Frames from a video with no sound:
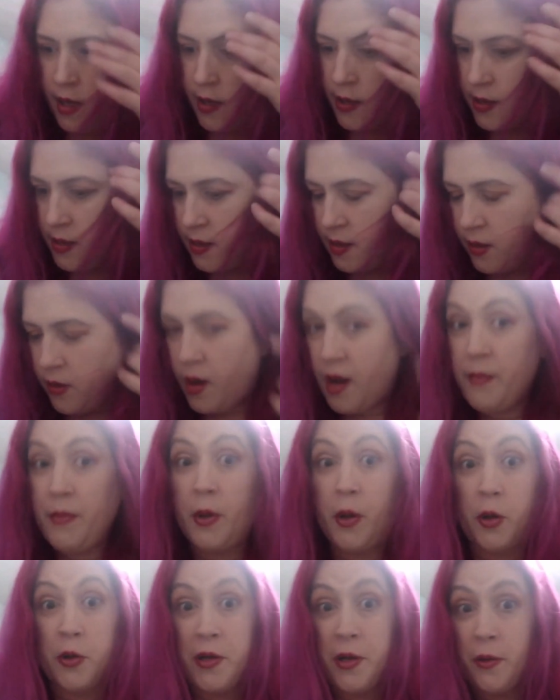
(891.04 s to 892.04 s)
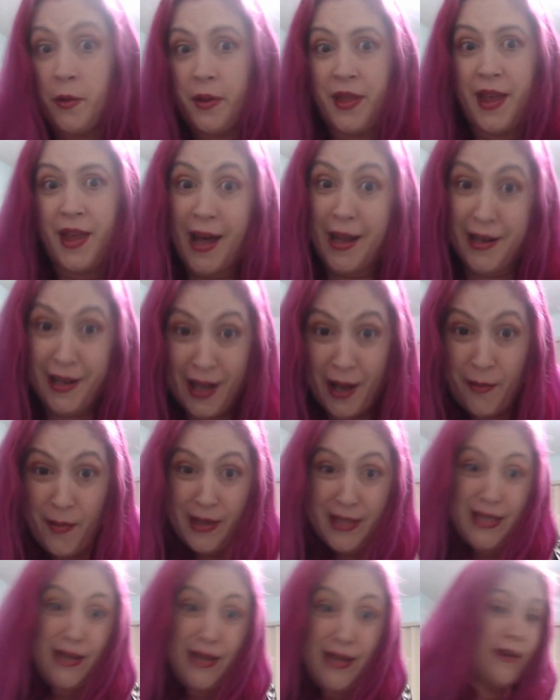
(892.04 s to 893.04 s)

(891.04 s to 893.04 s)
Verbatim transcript: So I'm going to go deal with that and get my tea